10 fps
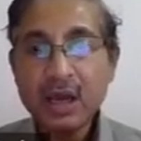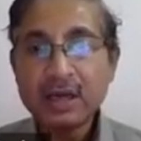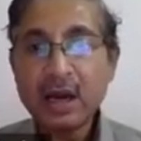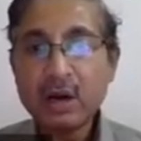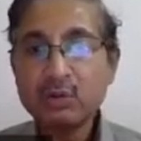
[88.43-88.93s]

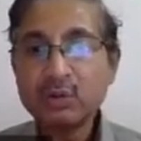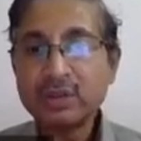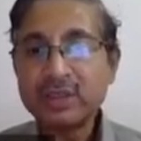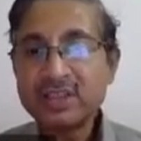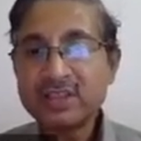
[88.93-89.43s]
Now,
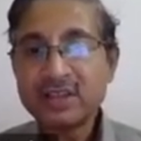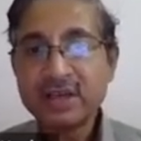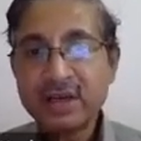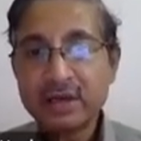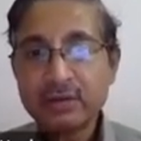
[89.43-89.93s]
this
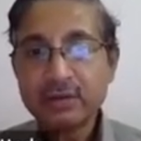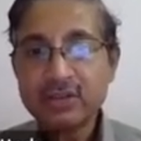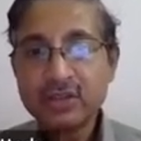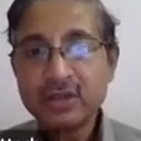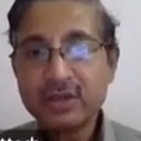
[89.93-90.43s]

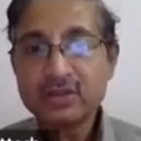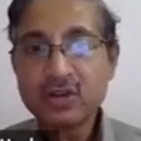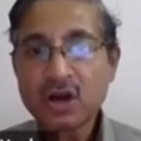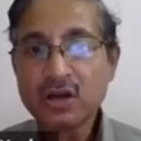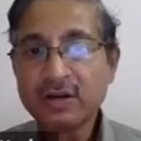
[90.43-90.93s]
region is
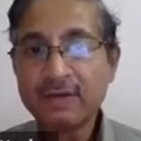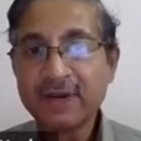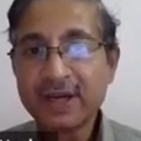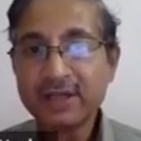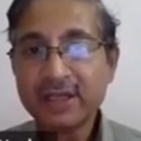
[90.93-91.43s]
not
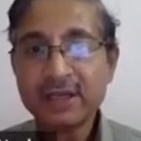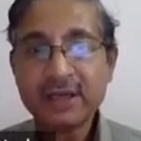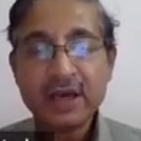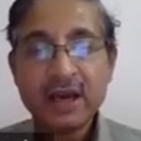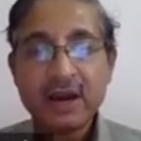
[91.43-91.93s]

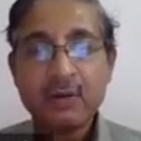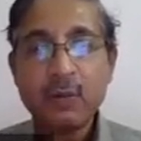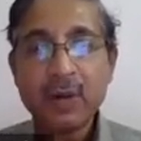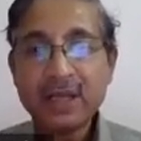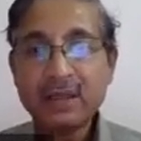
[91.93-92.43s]
very
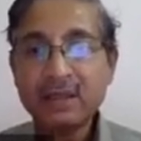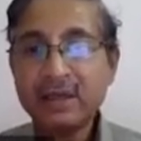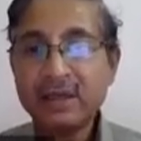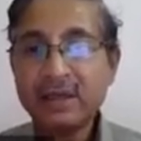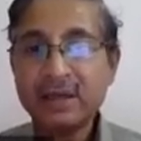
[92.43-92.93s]

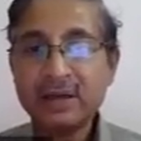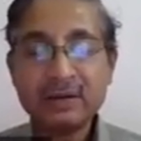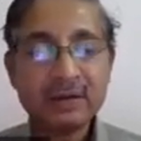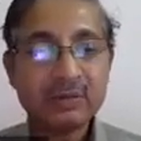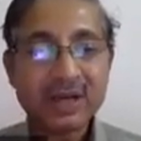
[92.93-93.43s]

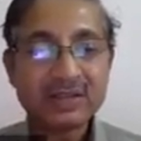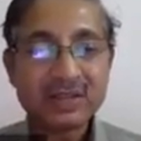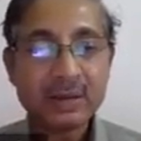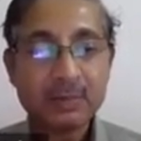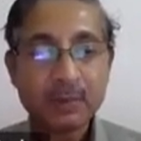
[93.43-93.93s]
well, you can
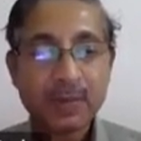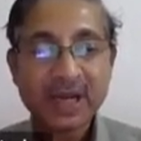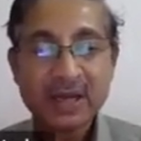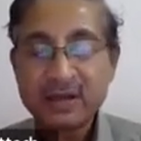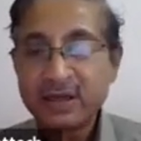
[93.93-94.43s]
say,
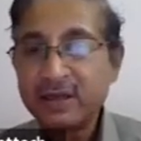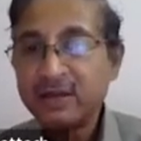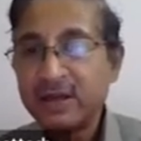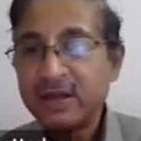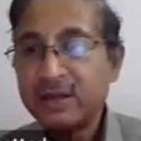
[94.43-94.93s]
propagated
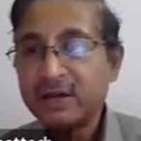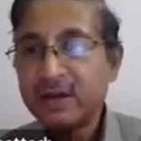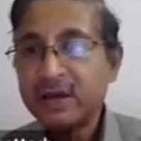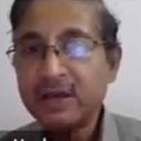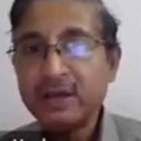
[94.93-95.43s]
in
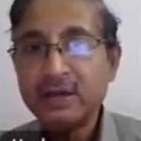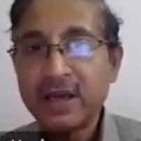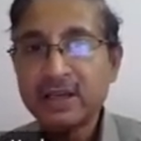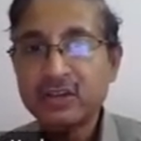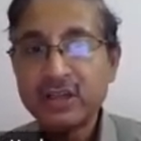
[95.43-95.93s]

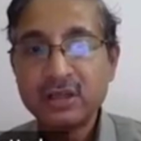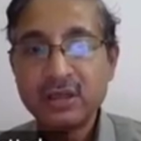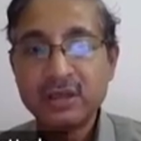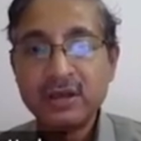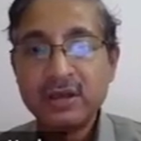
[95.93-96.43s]

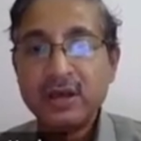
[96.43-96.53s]
international